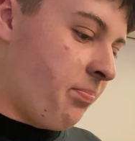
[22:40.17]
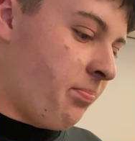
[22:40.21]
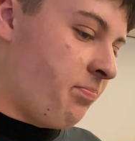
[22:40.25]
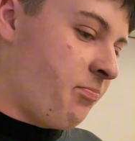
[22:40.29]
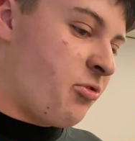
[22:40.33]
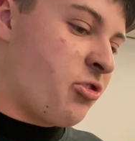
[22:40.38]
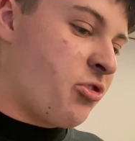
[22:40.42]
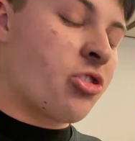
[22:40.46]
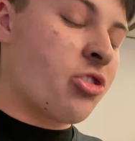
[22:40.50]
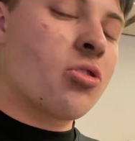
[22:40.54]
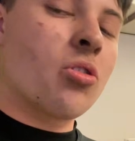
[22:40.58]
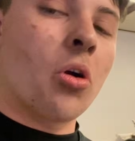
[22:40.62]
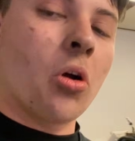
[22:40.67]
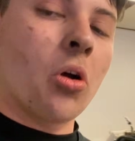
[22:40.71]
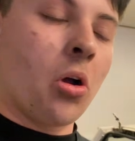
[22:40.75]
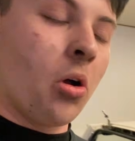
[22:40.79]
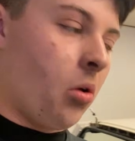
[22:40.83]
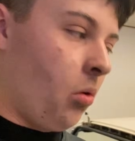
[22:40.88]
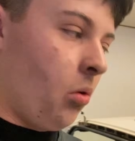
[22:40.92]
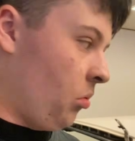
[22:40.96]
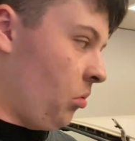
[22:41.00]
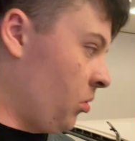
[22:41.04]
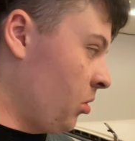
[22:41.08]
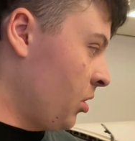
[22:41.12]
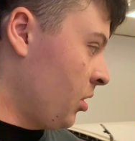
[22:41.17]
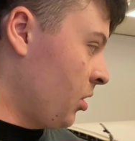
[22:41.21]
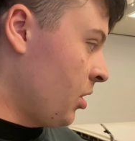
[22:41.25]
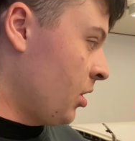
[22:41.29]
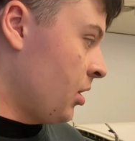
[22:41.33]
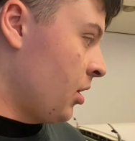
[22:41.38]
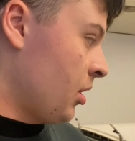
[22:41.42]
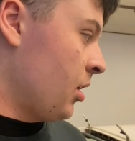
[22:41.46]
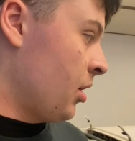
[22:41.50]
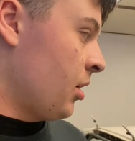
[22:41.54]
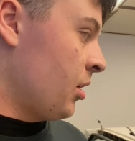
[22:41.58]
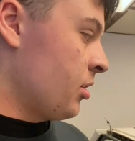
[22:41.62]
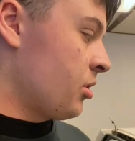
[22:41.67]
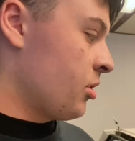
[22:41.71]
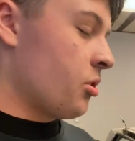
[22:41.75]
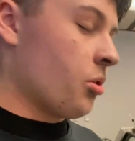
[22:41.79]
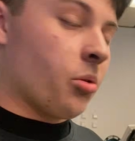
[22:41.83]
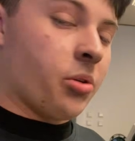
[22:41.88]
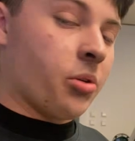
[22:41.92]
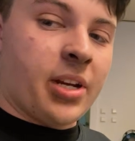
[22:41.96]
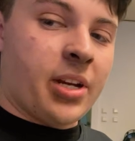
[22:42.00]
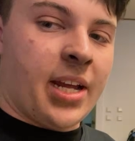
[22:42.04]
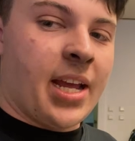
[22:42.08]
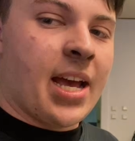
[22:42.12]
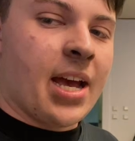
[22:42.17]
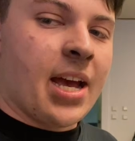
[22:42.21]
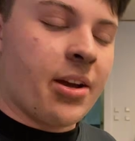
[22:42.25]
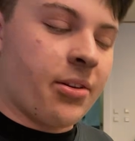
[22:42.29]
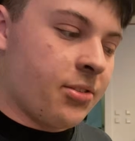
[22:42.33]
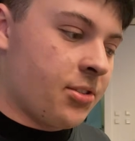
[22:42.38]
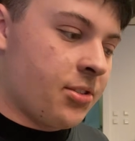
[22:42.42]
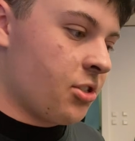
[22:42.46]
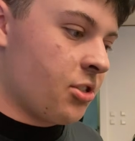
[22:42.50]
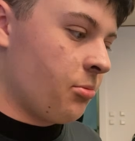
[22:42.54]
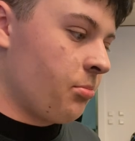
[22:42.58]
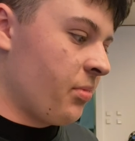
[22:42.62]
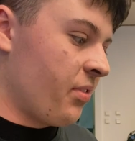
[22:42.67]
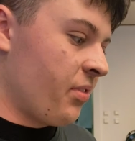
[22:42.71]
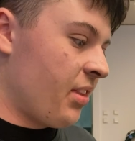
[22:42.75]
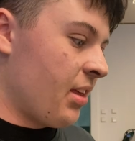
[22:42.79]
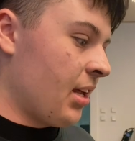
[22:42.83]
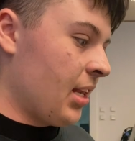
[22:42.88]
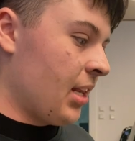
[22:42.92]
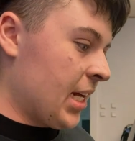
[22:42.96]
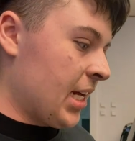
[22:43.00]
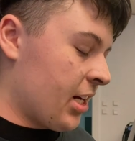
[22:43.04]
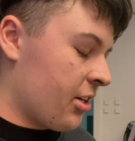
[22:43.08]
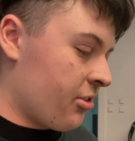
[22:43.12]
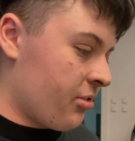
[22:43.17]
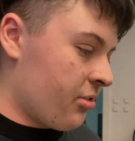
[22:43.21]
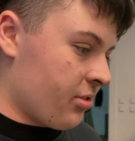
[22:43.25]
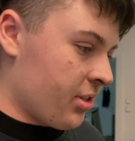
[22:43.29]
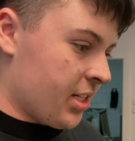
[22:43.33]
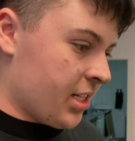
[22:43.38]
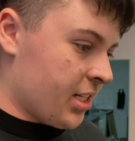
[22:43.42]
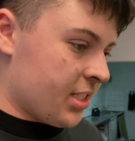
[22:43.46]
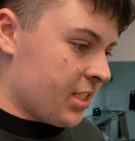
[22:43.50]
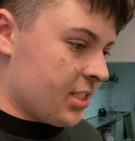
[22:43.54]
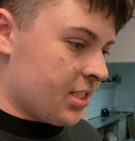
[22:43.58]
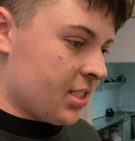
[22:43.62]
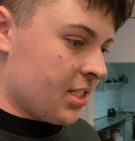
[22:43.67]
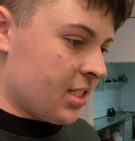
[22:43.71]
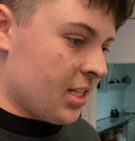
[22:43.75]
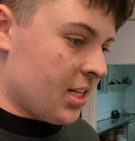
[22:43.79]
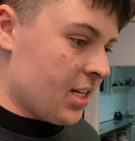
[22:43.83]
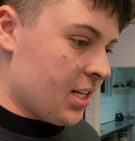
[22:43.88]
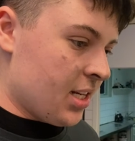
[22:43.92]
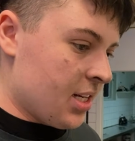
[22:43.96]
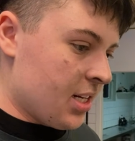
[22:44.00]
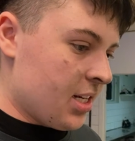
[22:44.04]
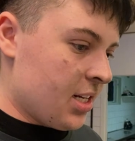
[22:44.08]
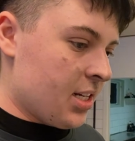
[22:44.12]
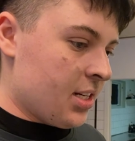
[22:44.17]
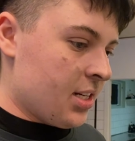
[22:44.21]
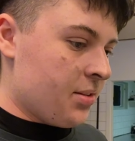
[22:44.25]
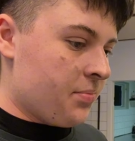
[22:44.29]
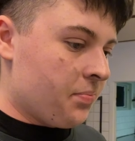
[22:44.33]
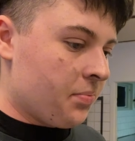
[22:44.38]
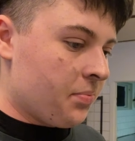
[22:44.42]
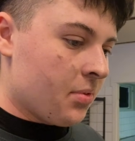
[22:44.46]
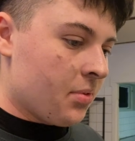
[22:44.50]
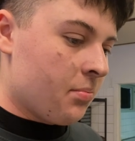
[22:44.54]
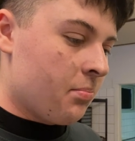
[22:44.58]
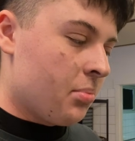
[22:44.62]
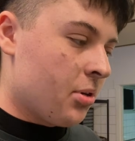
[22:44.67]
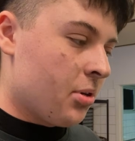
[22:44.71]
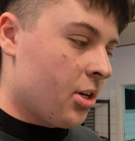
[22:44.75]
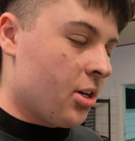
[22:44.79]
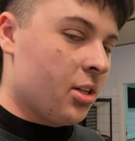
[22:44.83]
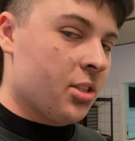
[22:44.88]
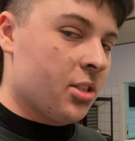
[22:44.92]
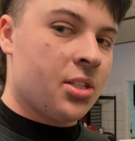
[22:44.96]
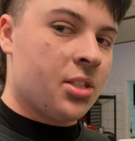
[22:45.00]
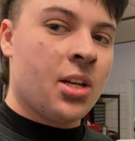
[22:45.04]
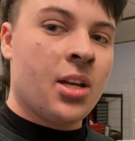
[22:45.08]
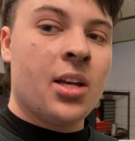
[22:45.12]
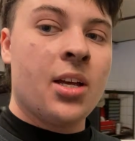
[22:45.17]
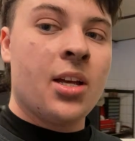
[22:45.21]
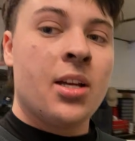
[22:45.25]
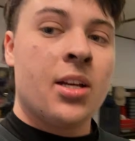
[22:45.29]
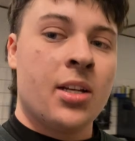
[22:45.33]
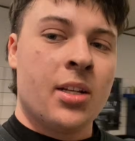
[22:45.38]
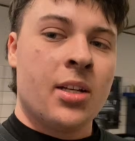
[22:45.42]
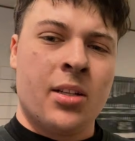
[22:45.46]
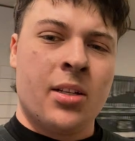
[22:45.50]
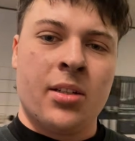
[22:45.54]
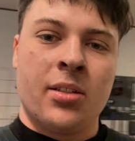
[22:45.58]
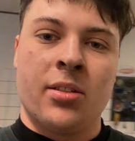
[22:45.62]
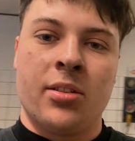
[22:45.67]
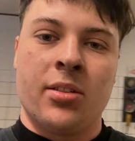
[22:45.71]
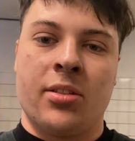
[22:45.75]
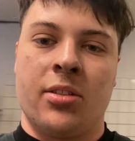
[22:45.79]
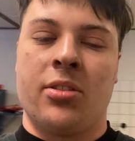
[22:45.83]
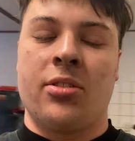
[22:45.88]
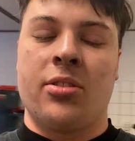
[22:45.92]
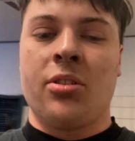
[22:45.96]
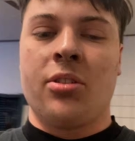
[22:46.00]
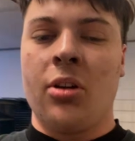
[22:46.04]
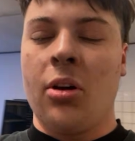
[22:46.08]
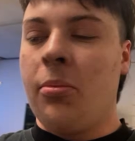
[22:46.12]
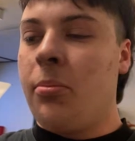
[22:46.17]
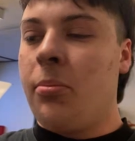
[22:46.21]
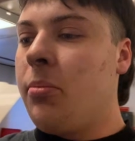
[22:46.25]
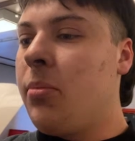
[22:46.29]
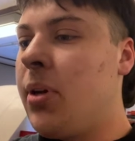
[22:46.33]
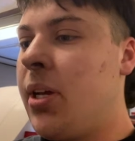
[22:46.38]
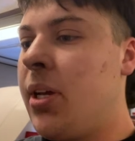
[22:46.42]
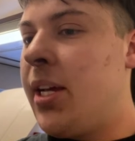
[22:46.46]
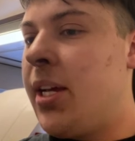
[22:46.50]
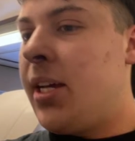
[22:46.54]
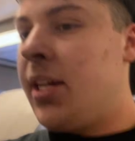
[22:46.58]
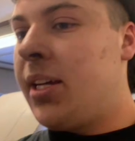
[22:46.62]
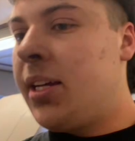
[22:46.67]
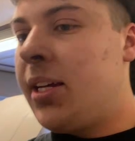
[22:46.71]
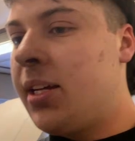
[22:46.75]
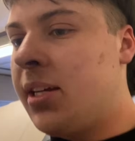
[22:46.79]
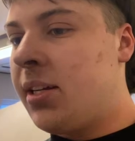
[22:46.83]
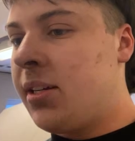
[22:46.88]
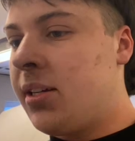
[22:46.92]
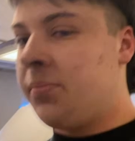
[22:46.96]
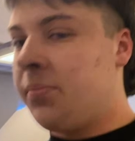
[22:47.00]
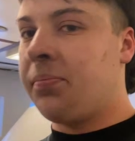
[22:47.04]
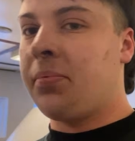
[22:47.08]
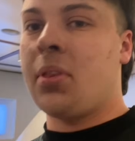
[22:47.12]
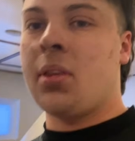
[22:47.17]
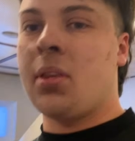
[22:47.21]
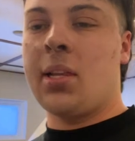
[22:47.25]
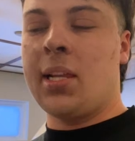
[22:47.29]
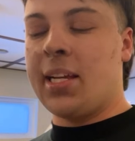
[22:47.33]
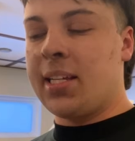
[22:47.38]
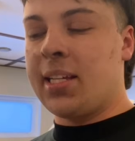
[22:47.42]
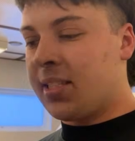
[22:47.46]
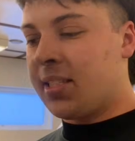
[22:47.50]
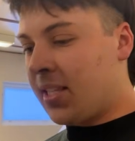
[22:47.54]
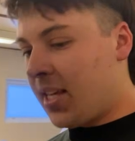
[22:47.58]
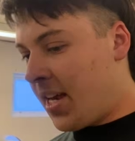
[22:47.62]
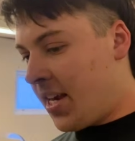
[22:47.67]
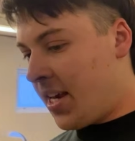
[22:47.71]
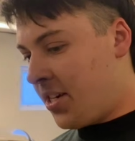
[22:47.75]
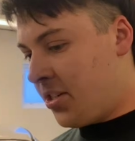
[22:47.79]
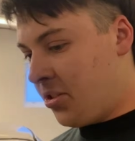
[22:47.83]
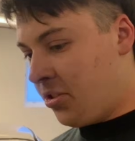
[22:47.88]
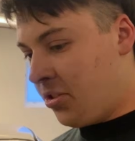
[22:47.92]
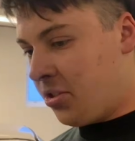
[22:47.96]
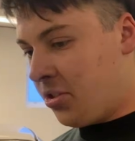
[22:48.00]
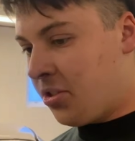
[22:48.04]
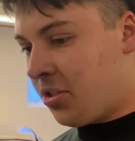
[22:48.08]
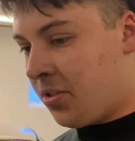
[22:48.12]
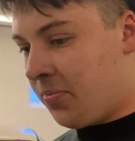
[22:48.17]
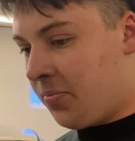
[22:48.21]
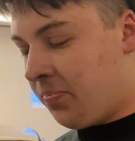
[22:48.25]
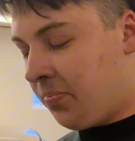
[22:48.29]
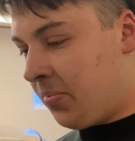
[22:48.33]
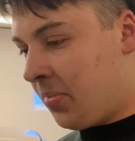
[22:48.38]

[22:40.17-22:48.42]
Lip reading: struggle sorting out some of the electrics because some, let's say, just